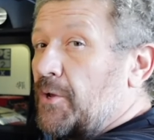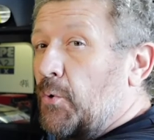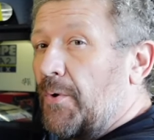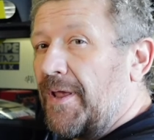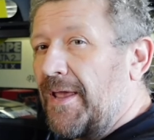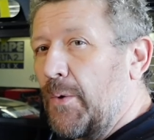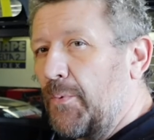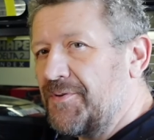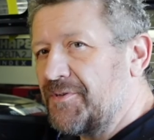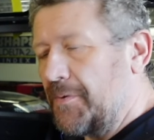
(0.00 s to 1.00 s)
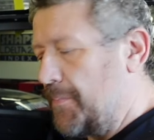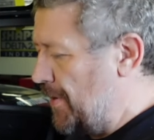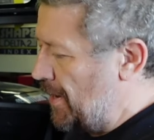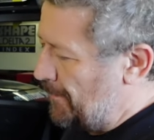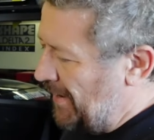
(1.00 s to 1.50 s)
corner here with
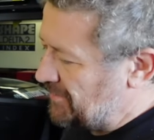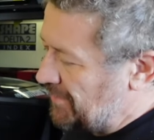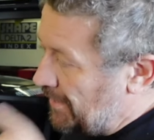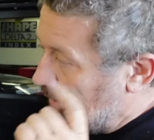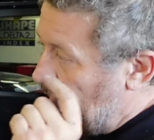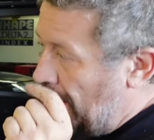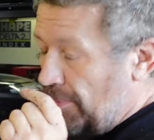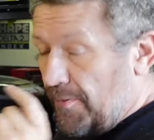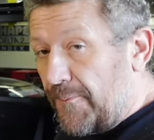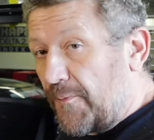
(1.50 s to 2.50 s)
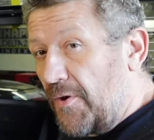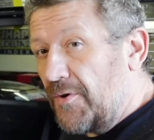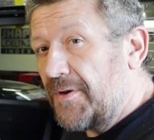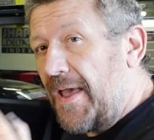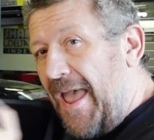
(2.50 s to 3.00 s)
some uh, mastic, the
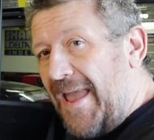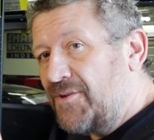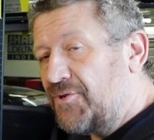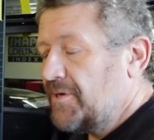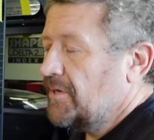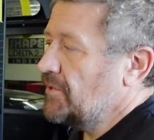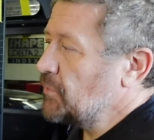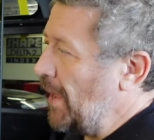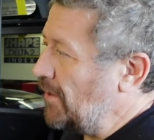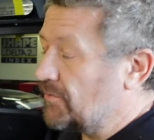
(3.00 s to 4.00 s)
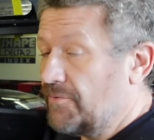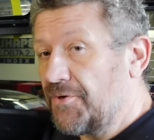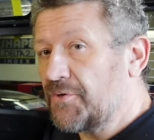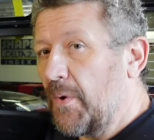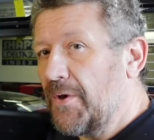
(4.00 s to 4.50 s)
front edge as well to
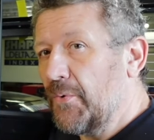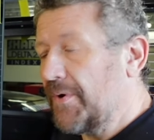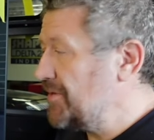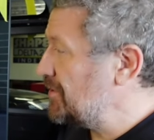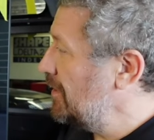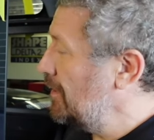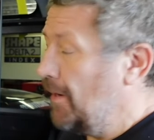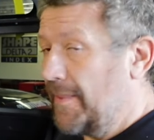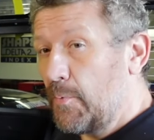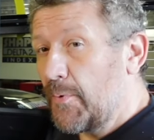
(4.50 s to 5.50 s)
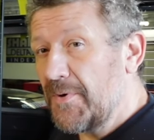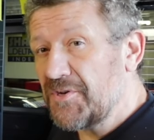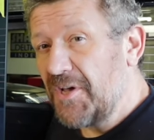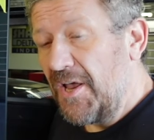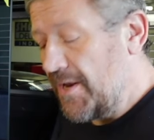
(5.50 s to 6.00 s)
reduce the wind noise, and then we're pretty
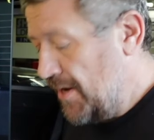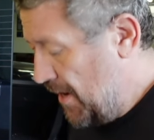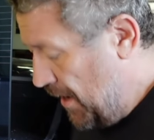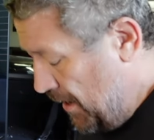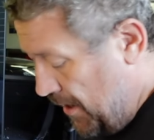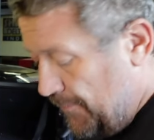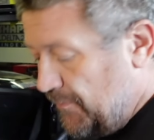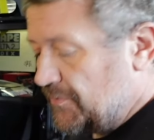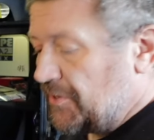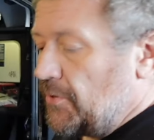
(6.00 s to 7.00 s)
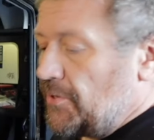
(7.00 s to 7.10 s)
much done. Um, so